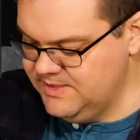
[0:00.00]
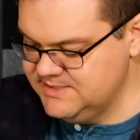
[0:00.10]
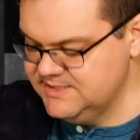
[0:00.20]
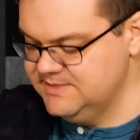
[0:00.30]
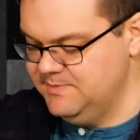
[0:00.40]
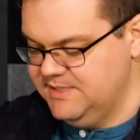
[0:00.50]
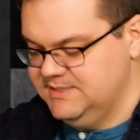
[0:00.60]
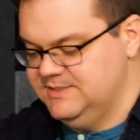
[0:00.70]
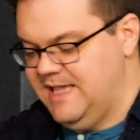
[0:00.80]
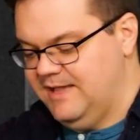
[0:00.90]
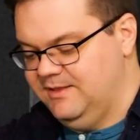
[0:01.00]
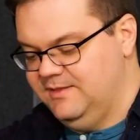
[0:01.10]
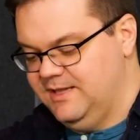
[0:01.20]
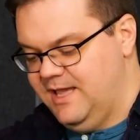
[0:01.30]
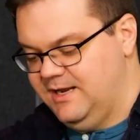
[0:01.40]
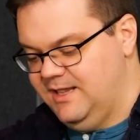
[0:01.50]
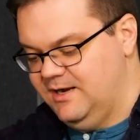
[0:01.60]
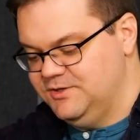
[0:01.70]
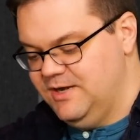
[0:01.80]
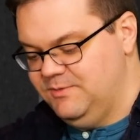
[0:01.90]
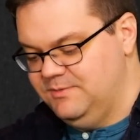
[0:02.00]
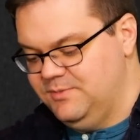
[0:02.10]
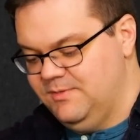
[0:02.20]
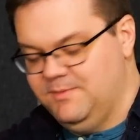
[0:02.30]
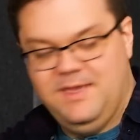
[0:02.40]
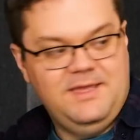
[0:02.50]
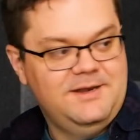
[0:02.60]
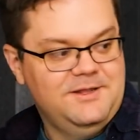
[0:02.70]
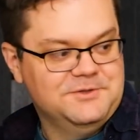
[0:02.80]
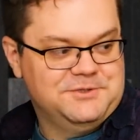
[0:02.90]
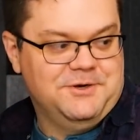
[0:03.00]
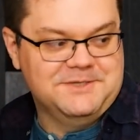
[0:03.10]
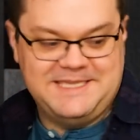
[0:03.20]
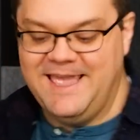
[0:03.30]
mean, this is exactly the kind of character I would probably make in an Elder Scrolls